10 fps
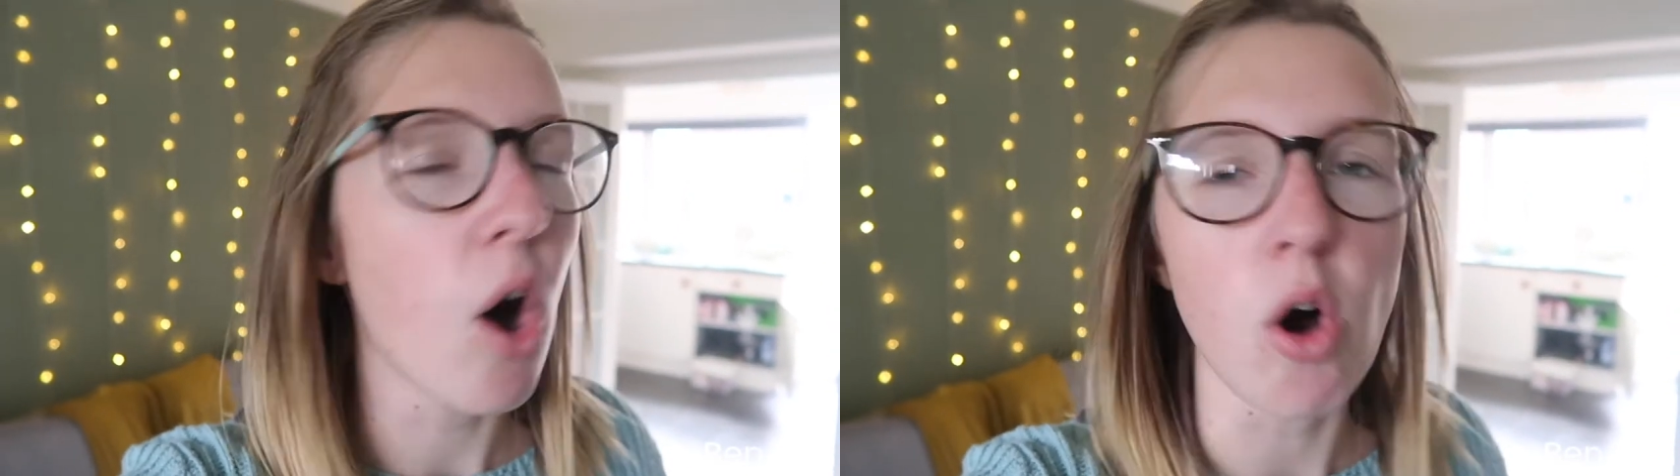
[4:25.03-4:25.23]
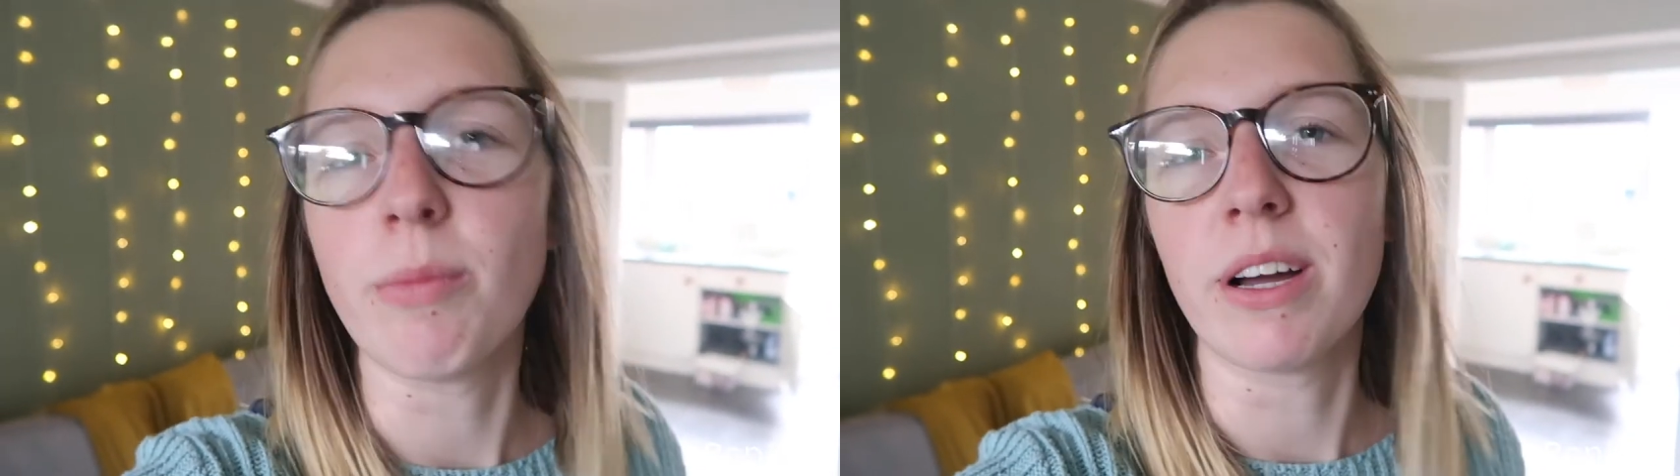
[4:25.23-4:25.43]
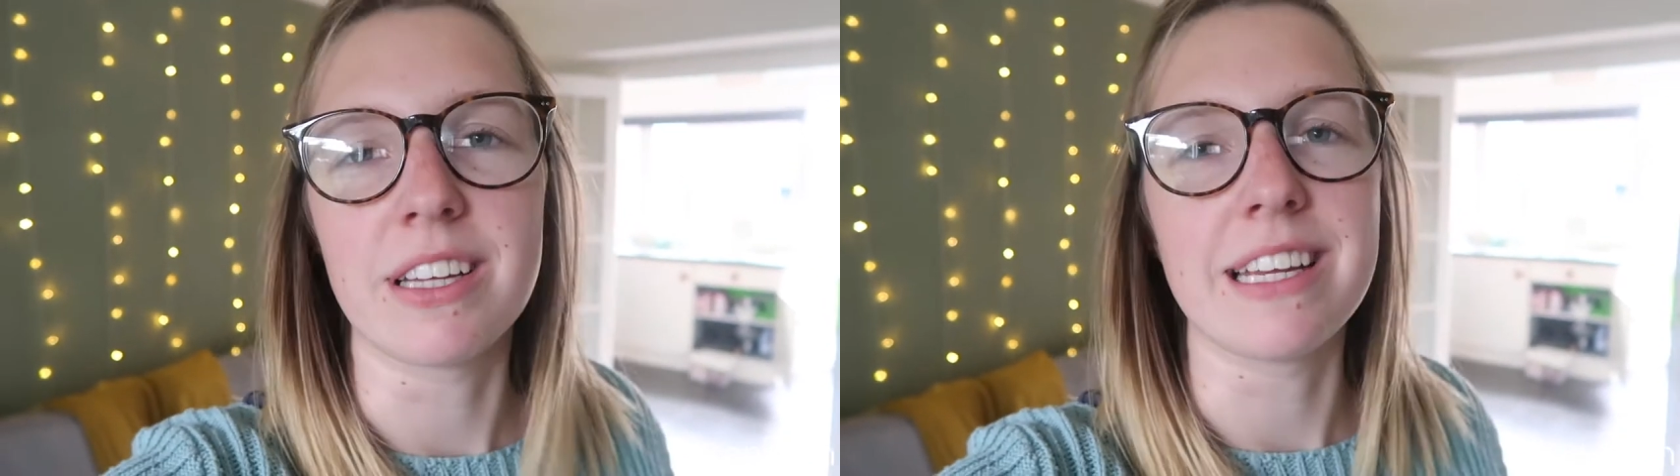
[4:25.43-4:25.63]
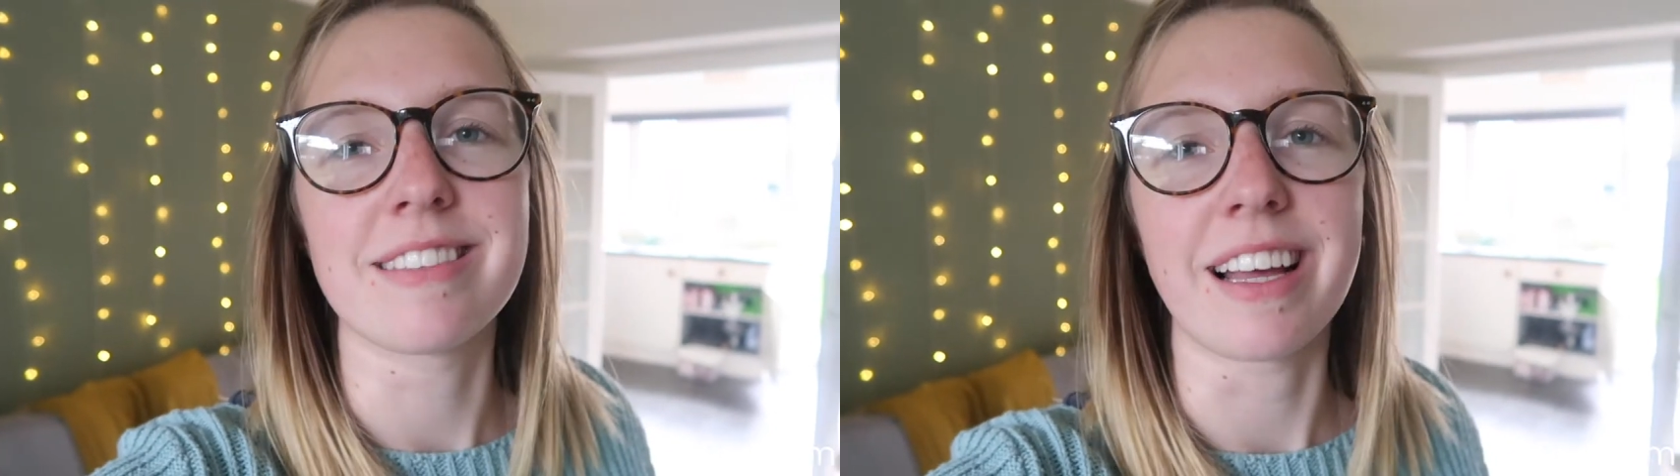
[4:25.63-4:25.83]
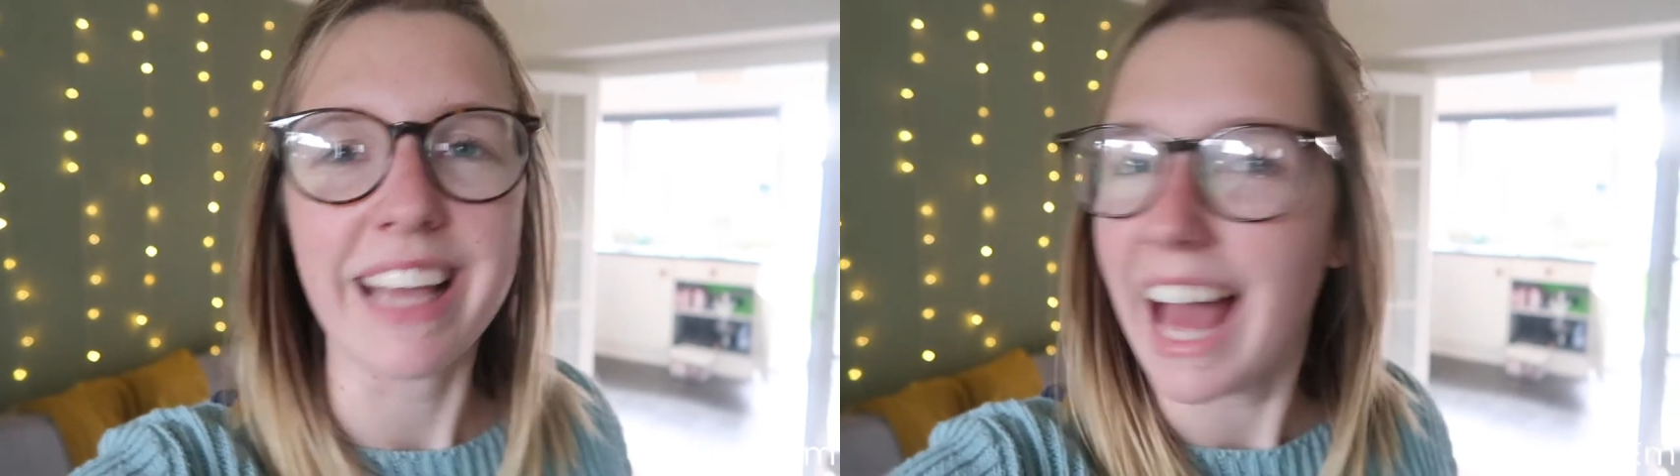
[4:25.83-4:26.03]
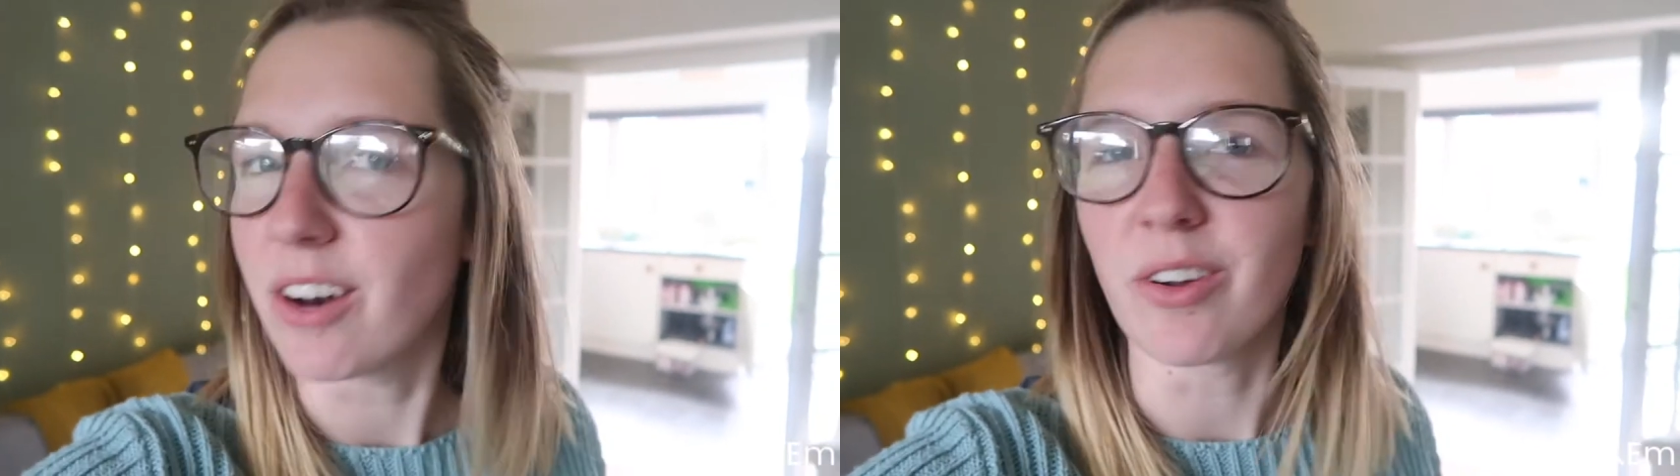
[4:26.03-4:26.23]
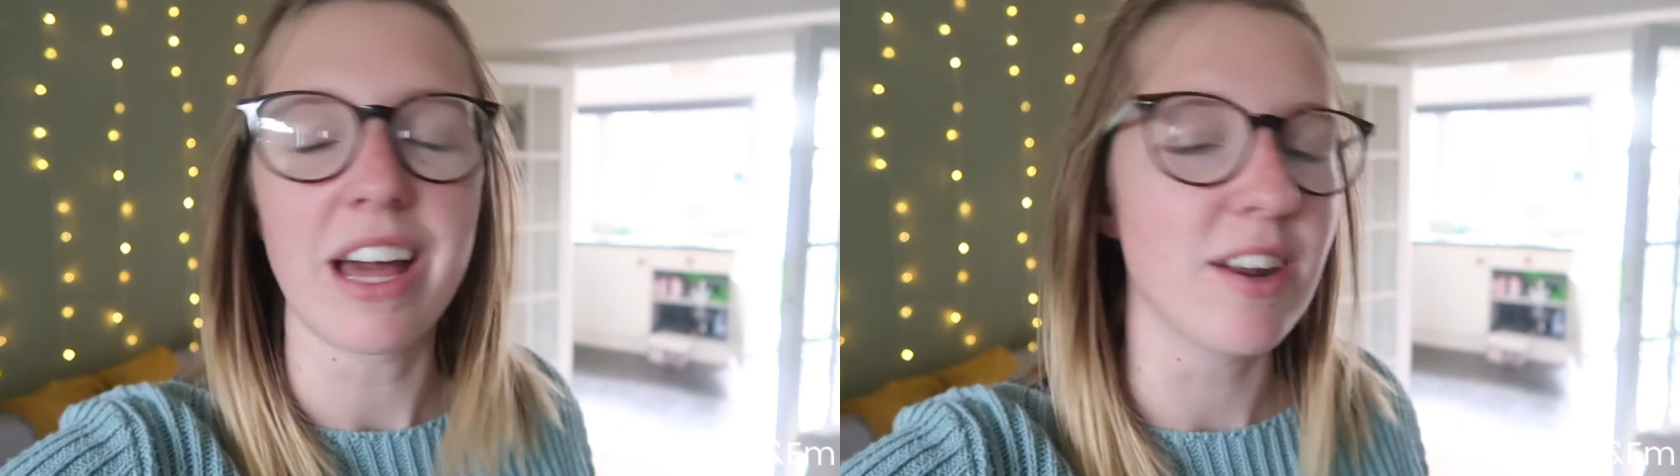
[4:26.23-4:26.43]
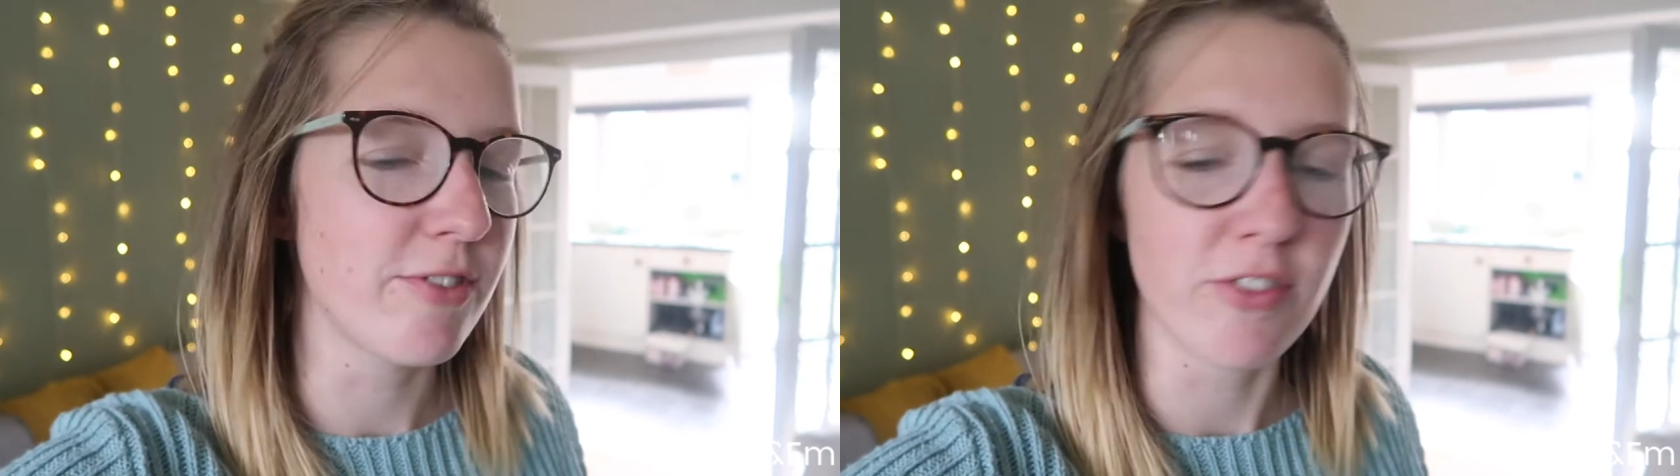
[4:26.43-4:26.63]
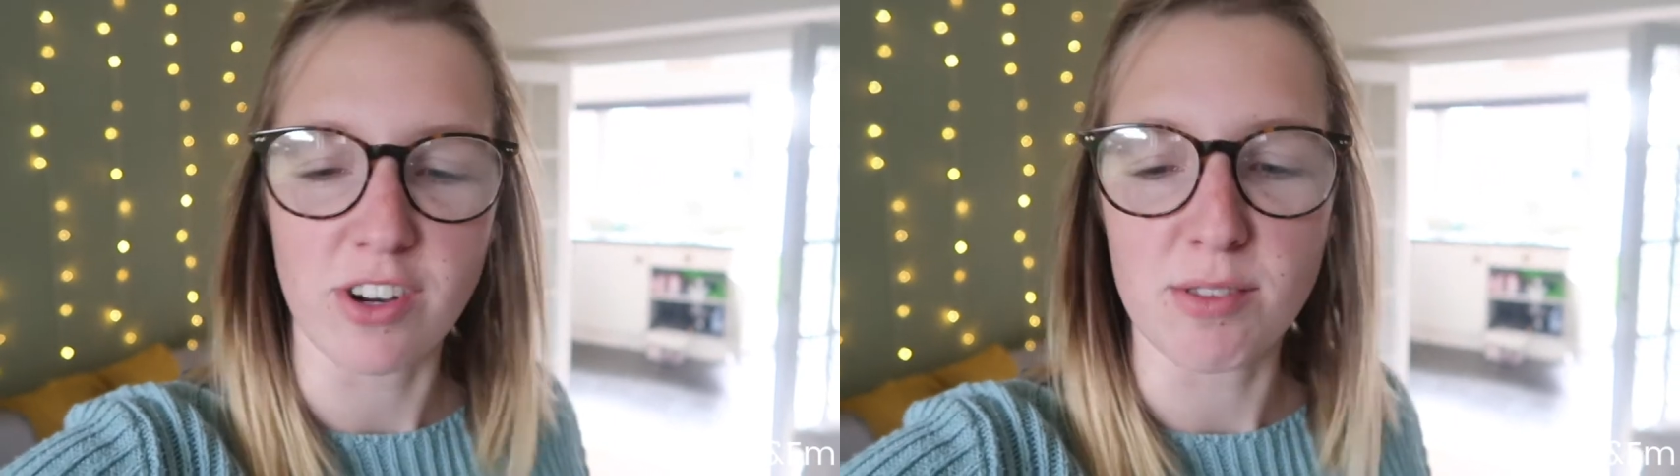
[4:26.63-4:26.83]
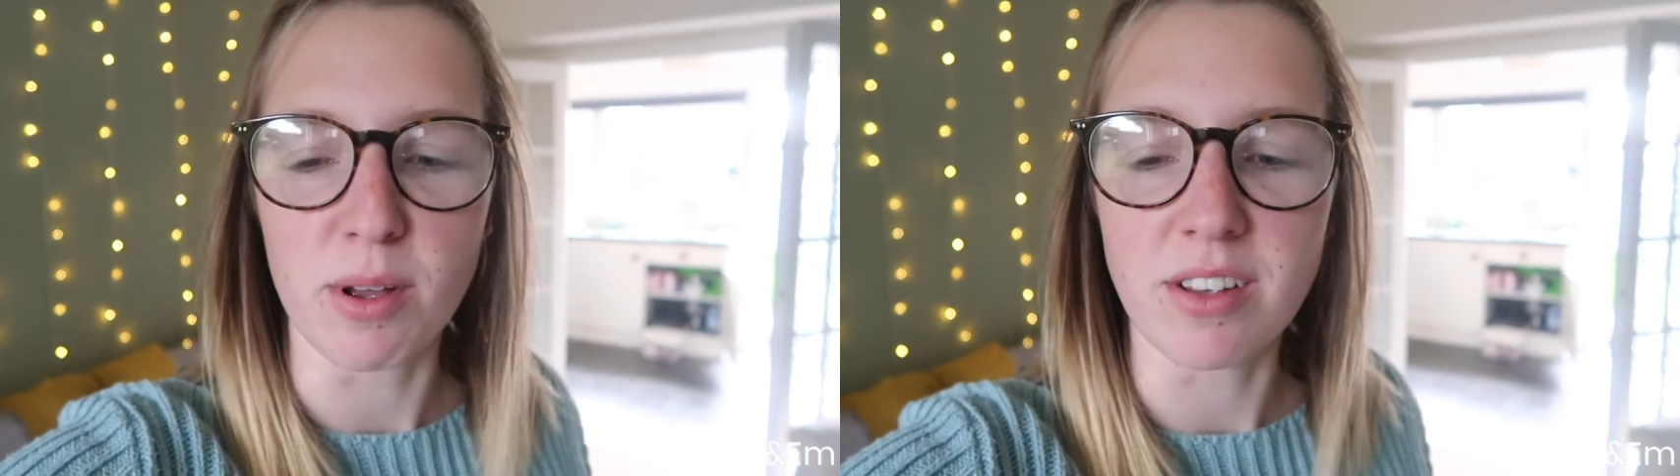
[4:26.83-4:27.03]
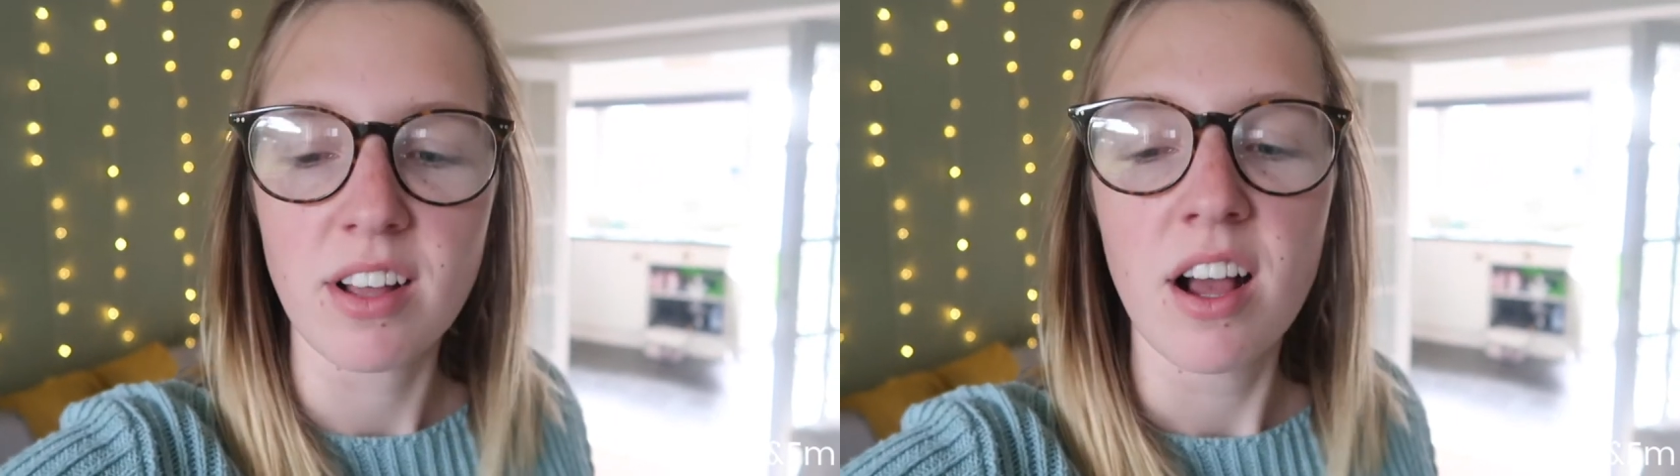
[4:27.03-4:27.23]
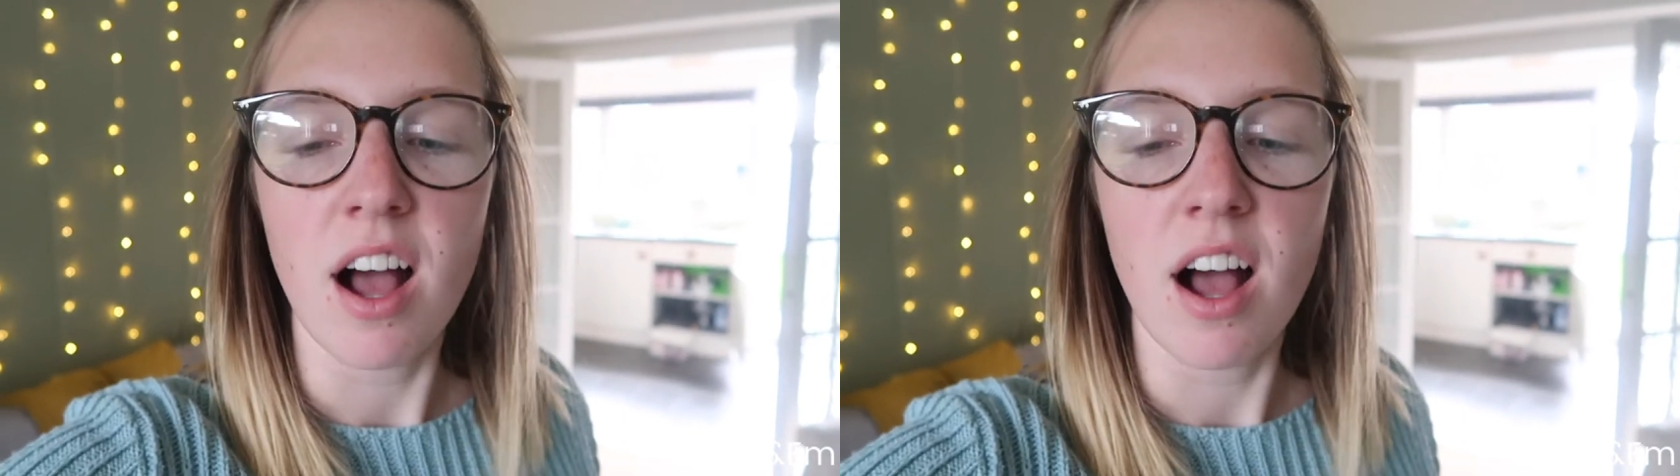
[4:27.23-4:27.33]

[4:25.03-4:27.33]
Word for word: Oh my goodness, I cannot get enough of Christmas.